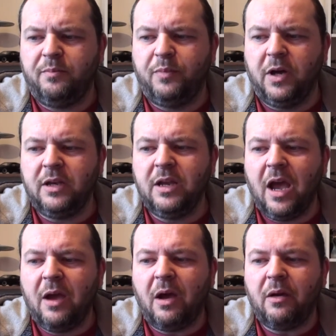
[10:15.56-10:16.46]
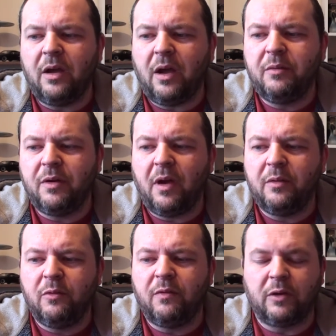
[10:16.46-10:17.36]
But yeah, I would
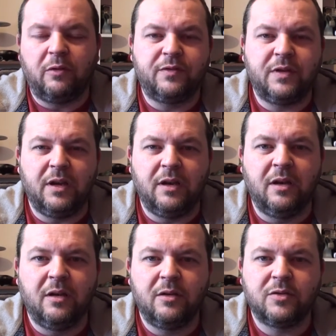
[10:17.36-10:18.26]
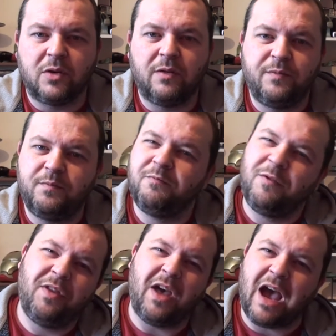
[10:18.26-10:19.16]
have liked to have seen sort of
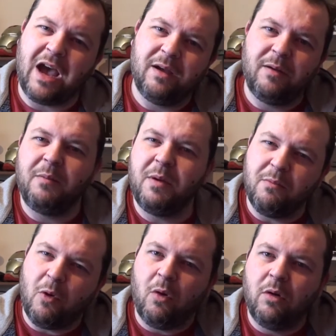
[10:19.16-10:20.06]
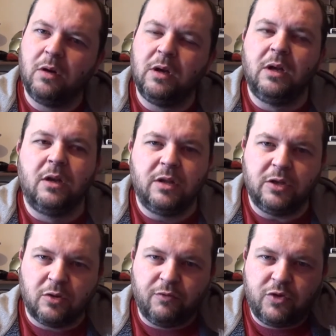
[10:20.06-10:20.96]
that a bit more.
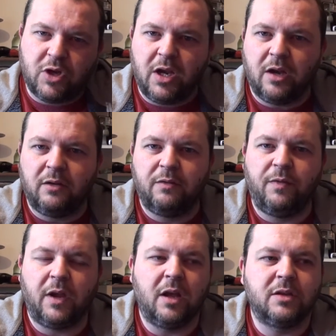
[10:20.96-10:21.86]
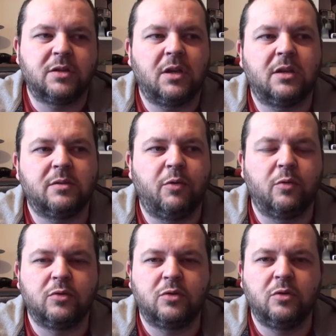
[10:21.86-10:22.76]
These sort of giant figures, as
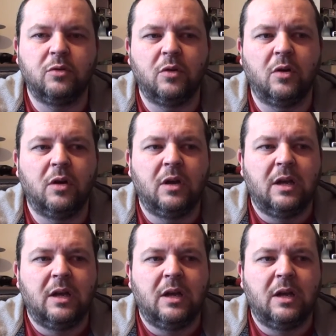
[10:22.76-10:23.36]
opposed to